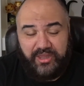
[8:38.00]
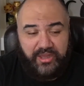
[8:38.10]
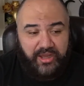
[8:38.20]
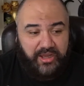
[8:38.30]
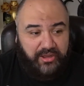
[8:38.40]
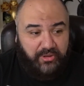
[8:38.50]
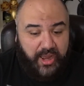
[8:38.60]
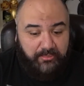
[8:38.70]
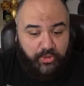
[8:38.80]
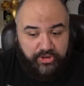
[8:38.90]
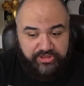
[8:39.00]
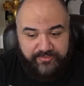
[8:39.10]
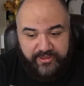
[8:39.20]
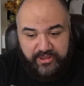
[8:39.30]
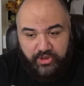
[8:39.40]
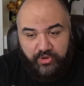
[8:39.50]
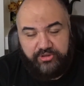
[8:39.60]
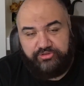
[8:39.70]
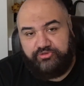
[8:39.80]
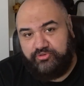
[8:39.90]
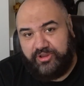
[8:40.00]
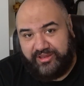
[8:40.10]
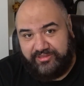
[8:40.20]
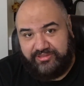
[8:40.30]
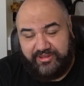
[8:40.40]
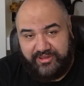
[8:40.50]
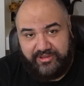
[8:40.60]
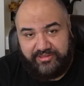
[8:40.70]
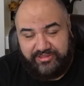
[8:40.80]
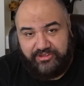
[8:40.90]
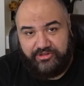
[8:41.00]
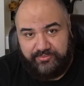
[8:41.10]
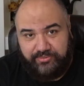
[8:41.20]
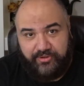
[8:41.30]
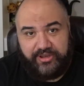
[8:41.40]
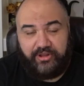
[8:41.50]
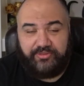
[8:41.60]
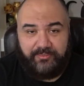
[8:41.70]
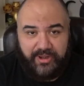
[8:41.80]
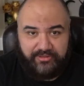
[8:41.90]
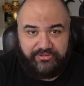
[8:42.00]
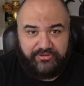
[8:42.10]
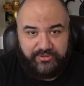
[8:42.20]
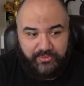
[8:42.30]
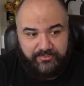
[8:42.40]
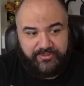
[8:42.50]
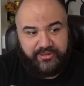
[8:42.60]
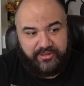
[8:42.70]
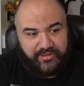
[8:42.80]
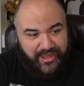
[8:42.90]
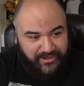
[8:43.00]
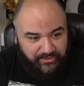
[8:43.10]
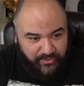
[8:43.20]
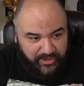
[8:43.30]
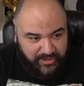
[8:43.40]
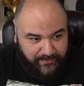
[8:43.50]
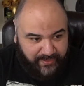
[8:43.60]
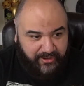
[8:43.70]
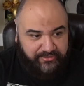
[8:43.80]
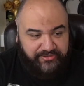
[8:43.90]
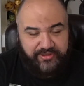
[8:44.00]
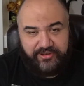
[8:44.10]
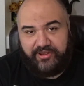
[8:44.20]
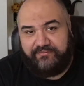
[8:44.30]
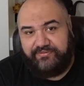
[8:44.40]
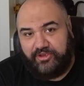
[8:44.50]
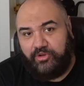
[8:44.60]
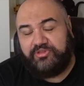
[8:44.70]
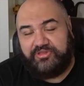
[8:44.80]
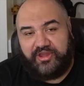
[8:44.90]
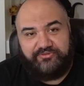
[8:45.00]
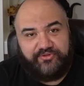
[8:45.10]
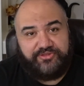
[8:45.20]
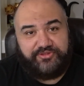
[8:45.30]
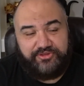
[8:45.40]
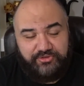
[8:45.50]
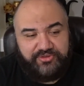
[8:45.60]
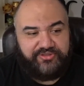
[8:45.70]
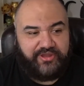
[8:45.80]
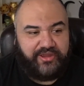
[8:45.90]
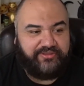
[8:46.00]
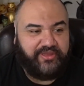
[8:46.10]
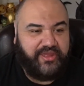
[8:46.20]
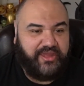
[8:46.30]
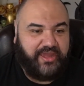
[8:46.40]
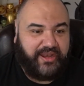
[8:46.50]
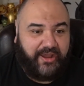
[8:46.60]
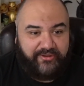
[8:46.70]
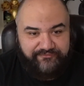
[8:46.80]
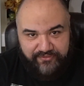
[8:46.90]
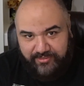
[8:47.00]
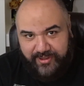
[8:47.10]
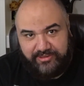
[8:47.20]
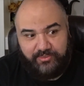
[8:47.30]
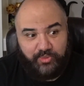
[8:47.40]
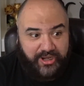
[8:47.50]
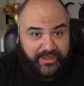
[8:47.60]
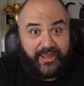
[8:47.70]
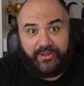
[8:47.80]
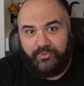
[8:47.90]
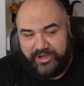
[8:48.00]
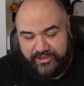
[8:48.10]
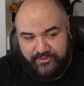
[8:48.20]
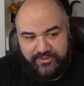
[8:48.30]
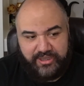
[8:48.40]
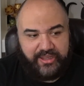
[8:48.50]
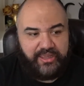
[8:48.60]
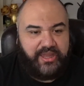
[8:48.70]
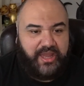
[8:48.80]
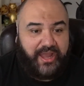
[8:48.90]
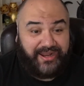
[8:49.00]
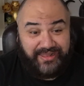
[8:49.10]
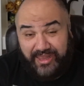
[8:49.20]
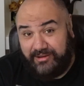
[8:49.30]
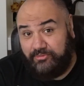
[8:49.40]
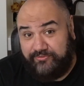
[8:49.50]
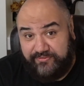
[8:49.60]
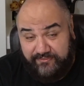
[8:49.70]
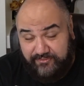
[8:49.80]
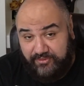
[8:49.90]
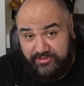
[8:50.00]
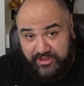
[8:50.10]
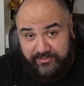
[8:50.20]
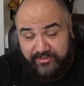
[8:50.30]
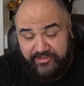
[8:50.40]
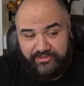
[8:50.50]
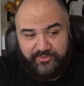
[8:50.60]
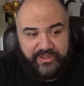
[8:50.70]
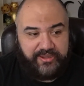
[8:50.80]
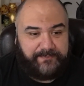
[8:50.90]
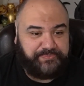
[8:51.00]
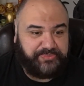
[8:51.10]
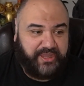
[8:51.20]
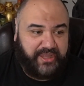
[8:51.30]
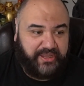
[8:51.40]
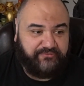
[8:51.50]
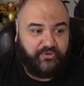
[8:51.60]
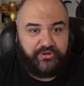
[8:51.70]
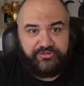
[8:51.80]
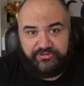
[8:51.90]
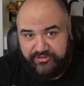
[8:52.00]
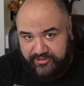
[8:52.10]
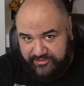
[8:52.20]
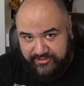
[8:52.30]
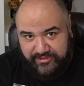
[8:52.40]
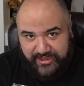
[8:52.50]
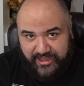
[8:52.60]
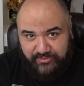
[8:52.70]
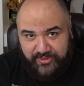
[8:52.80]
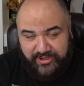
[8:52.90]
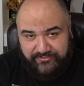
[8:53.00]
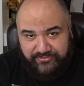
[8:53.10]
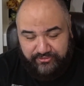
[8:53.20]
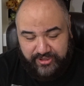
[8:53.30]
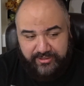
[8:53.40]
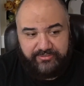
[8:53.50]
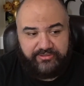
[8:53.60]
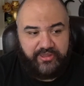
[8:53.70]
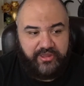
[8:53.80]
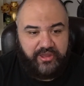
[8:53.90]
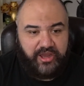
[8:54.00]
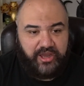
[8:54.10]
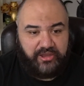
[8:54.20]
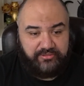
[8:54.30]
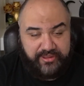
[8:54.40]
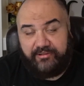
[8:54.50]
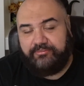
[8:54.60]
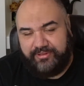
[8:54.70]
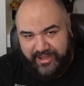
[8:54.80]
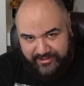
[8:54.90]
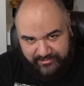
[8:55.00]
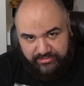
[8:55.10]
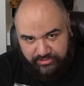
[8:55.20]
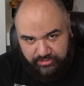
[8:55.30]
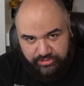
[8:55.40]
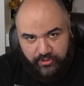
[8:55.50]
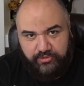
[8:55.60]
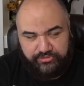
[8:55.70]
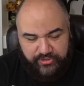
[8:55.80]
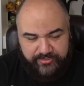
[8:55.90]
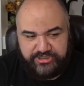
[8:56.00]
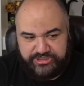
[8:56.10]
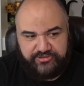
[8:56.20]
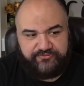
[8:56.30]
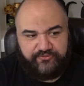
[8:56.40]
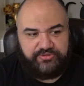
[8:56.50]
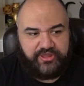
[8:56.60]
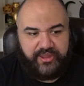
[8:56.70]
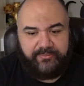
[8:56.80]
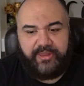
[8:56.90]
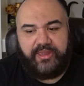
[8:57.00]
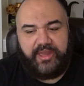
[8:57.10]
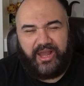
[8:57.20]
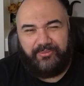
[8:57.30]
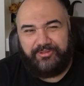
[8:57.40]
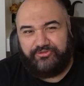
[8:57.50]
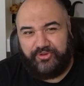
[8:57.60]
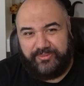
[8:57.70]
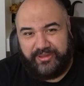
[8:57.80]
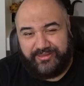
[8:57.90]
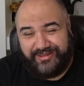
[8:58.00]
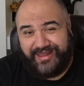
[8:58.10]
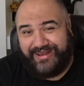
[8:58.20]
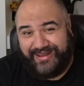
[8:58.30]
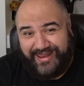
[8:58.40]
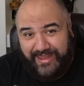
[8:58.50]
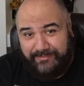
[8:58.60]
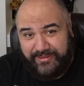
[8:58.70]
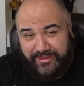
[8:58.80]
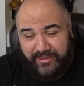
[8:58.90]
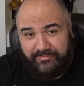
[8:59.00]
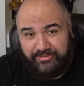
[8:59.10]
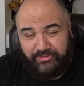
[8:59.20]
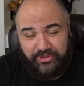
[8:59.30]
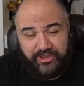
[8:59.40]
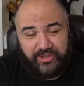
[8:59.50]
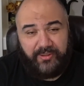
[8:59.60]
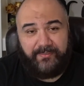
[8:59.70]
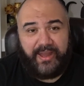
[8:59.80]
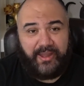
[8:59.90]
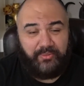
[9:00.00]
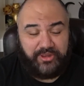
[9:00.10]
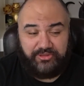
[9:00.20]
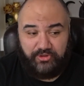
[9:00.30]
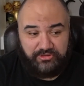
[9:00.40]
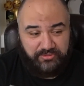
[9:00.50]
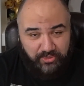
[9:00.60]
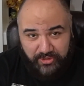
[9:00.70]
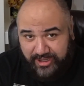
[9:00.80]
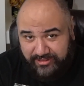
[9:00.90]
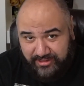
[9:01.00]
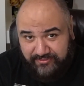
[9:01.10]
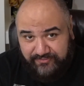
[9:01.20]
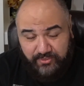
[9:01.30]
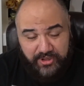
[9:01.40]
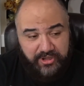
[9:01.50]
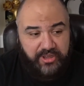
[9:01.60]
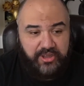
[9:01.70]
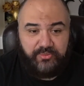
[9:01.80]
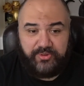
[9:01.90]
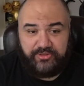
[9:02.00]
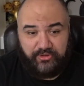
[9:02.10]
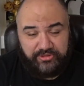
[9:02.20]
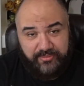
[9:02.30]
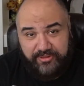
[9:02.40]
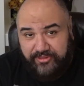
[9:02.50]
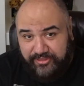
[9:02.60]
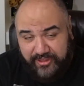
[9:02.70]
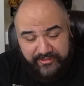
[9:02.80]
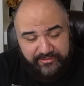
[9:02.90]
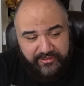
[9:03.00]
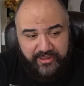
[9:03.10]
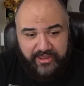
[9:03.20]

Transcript: Uh, I'm going to be going to Godzilla Singular Point of the Monsters. I want to be kind of do a comparison of the old designs versus the new designs and how I feel about them, what I like, what I don't like. I got a lot of movie reviews coming this week, and of course, this is the last week of streams. Uh, that not total streaming, just full time. I'll be streaming tonight at 8 p.m. So you can come by. We can talk some more Godzilla if you want. We can talk some other things.